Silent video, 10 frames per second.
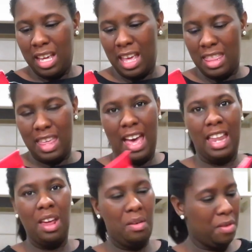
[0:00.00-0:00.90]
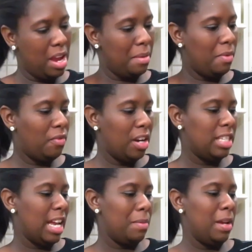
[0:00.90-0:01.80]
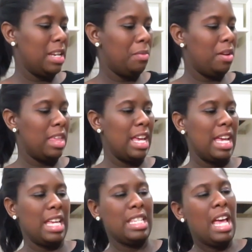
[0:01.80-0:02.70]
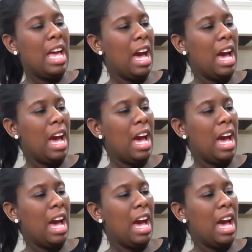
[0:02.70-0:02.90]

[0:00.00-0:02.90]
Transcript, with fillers: in that ram, first thing I picked up were these.